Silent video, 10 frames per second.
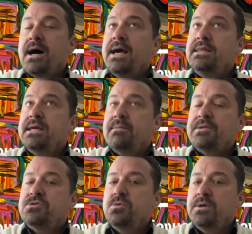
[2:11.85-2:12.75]
i think
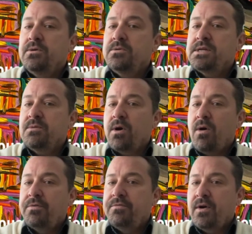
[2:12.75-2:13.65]
about two years in when
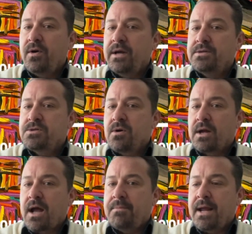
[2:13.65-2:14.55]
all the variants started
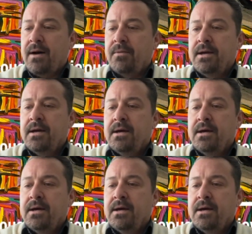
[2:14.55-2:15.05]
coming out